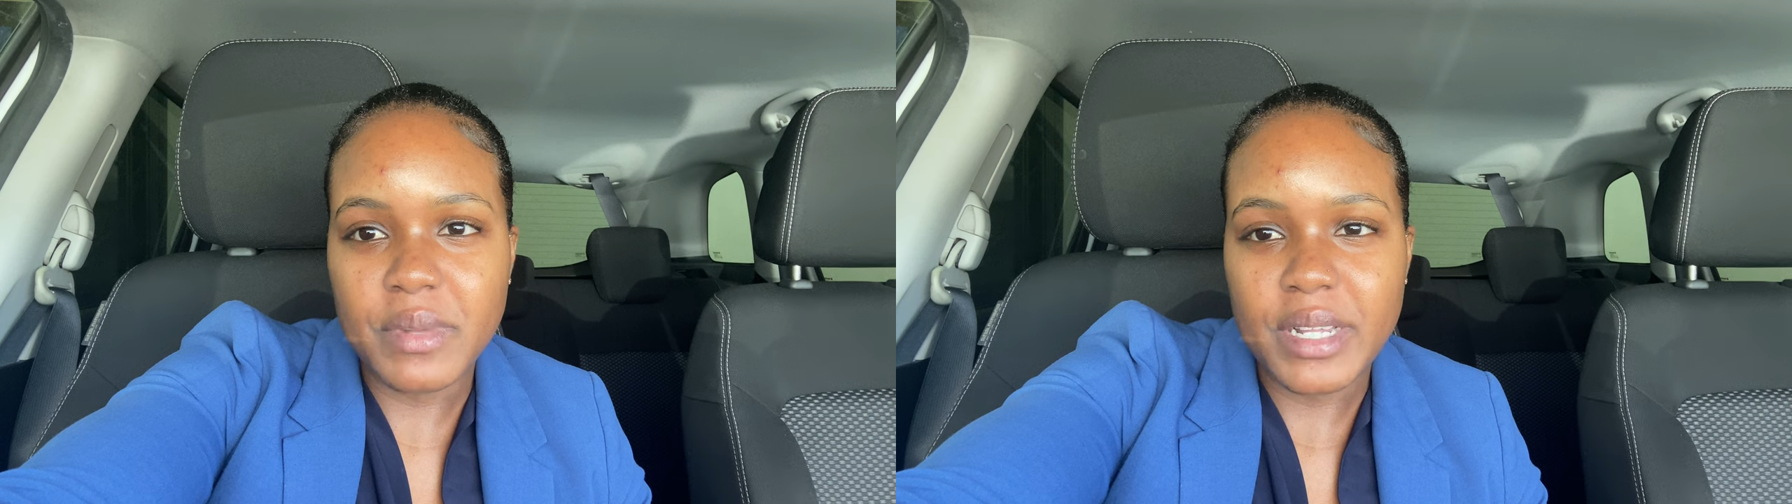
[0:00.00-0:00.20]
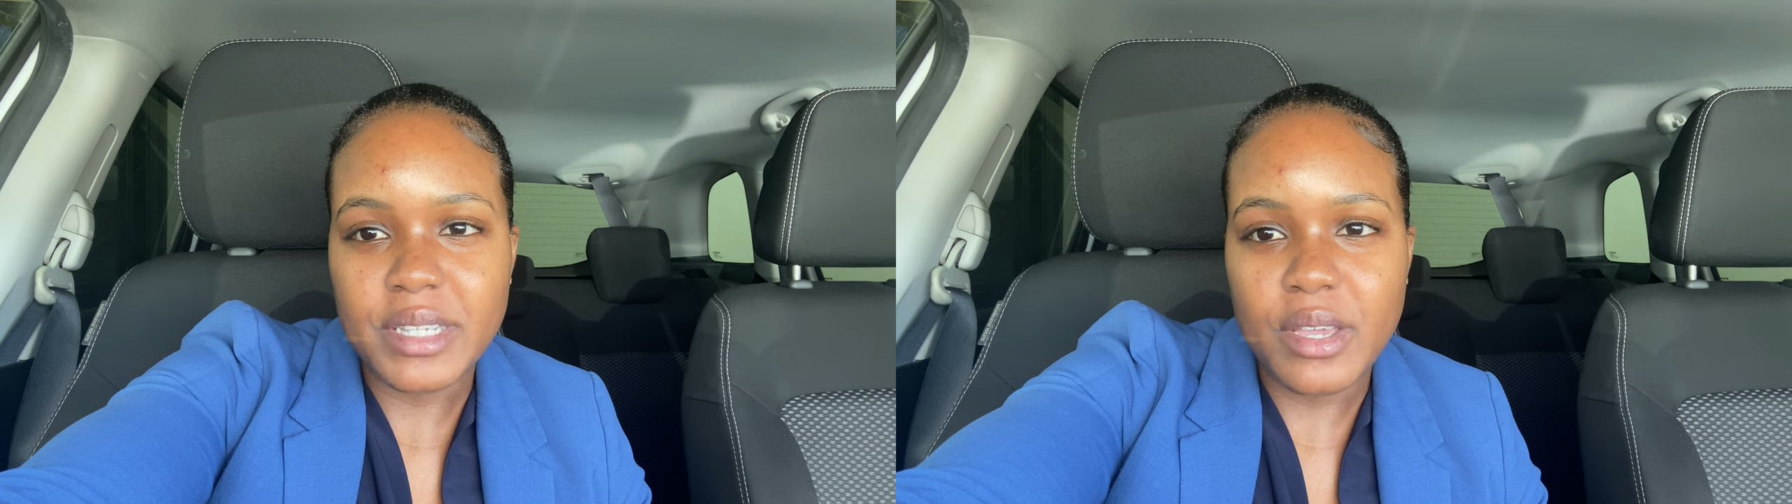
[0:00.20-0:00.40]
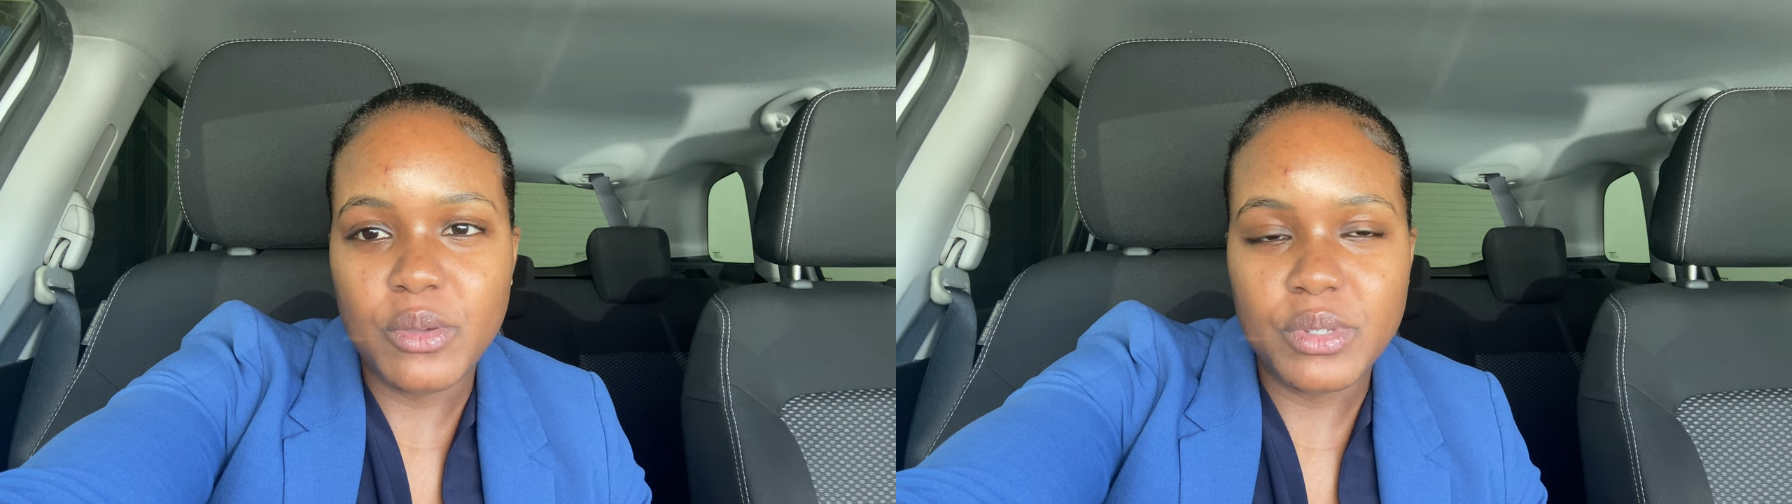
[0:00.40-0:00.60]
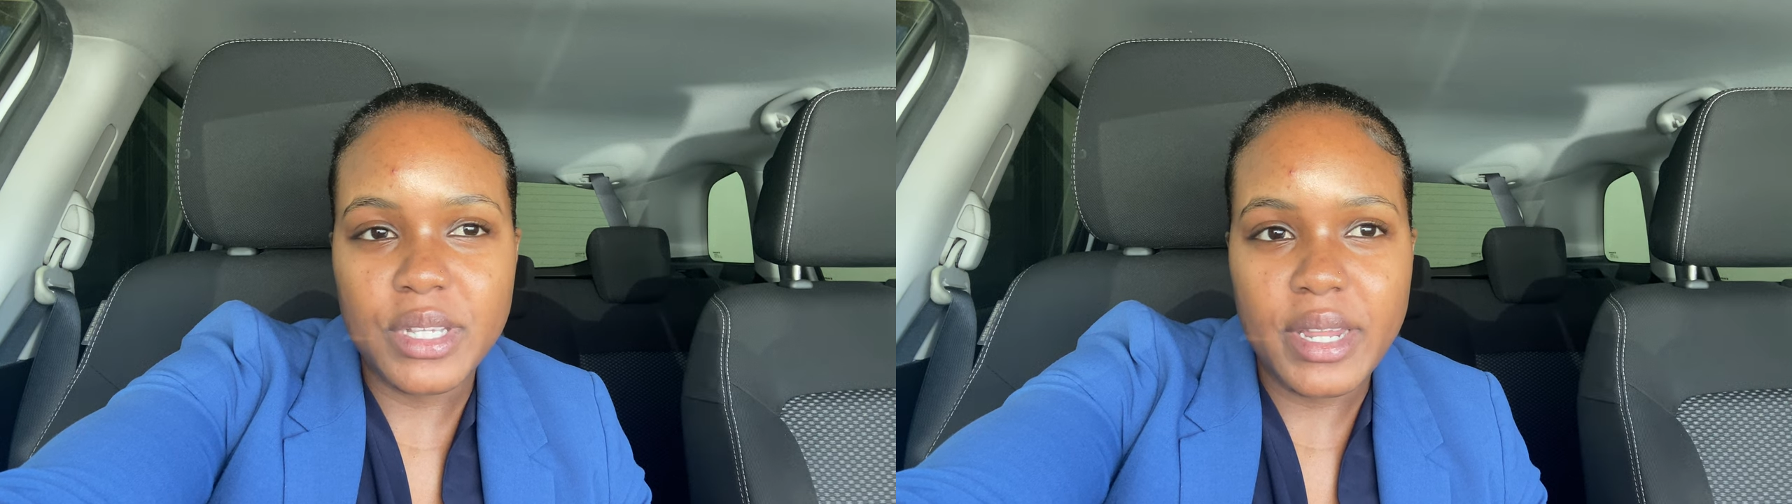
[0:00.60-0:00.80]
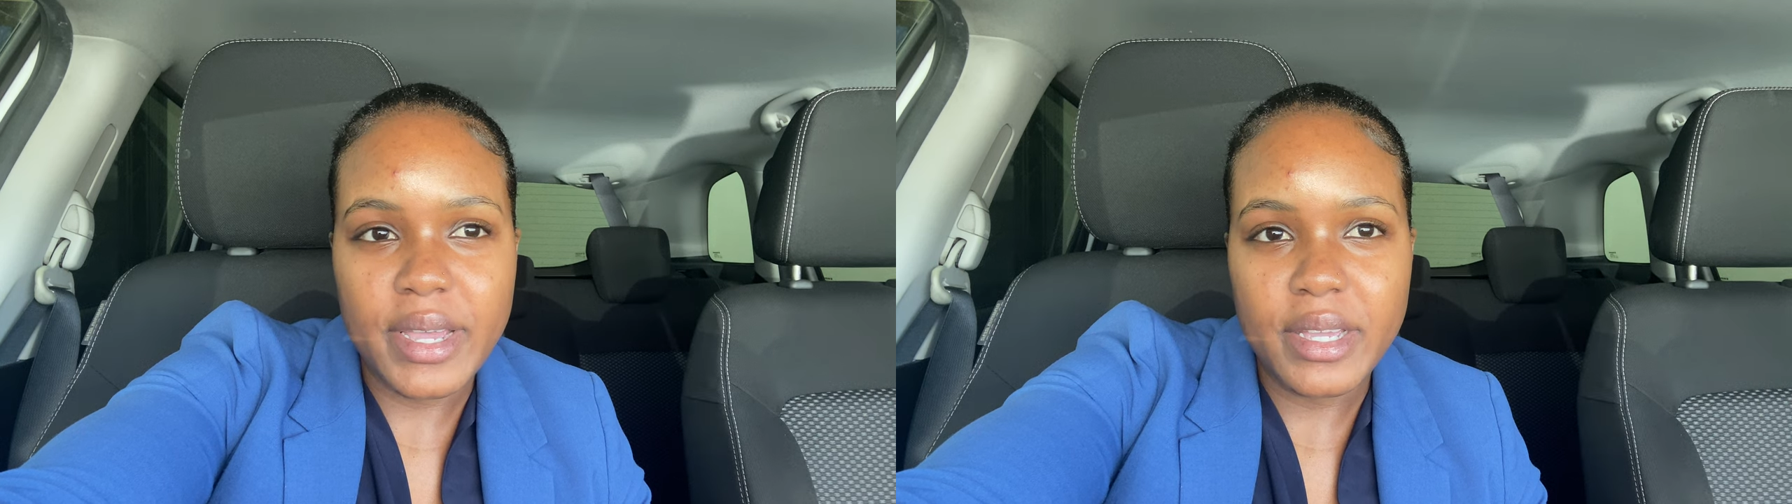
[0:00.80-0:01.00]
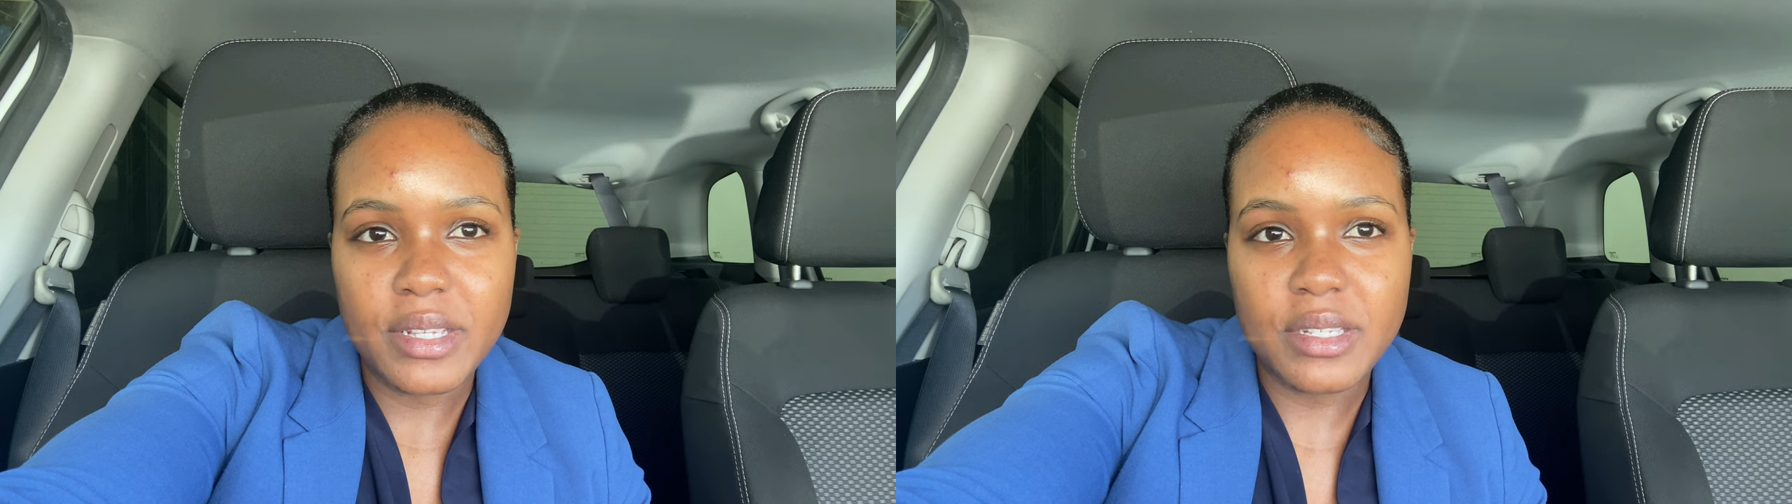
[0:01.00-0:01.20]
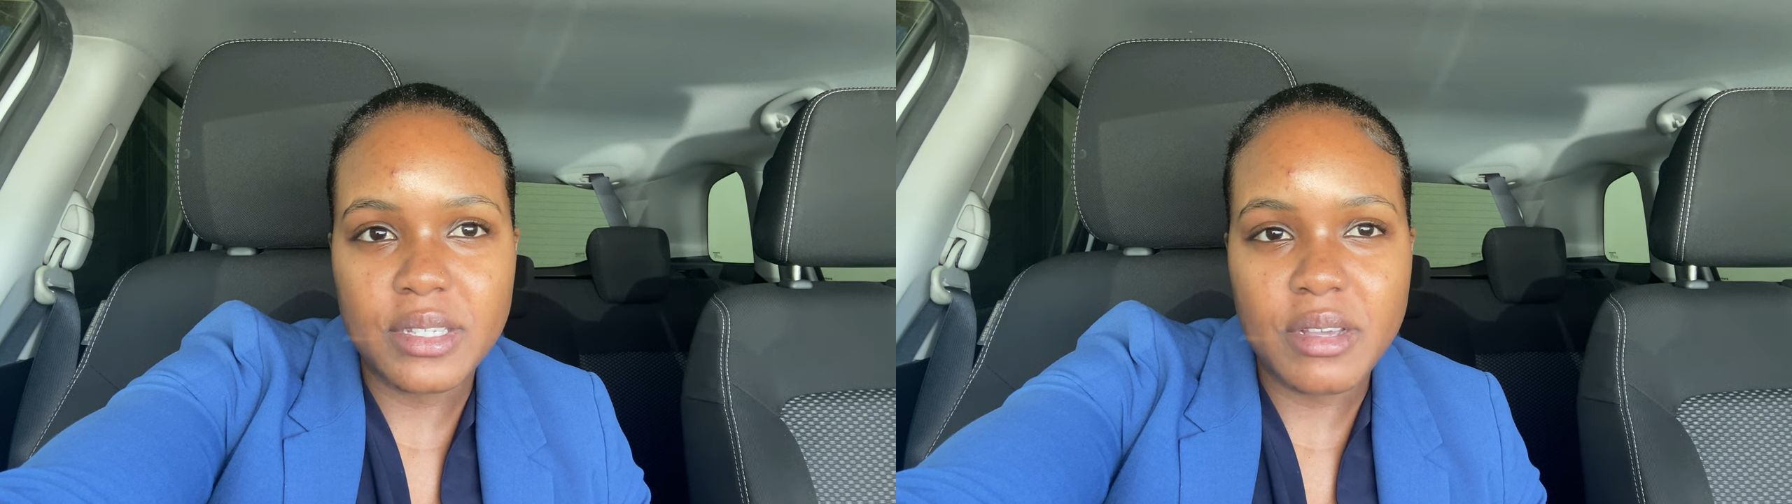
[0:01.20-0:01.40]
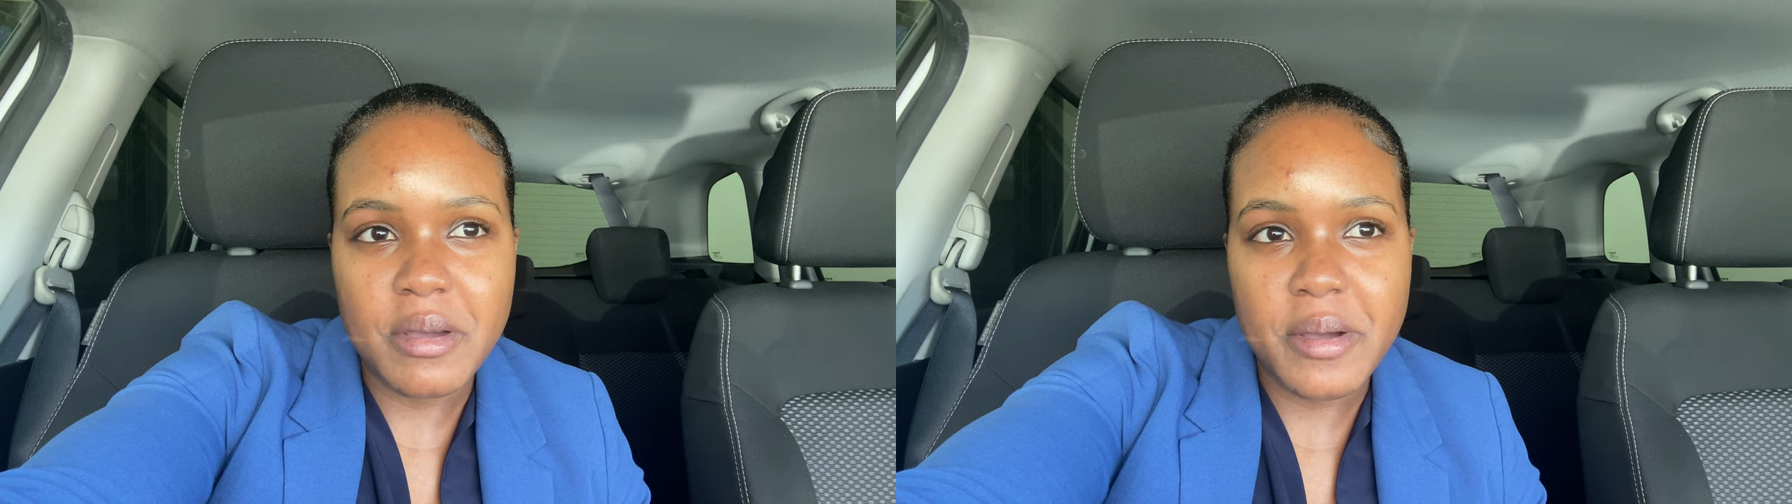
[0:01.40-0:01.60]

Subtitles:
that I utilize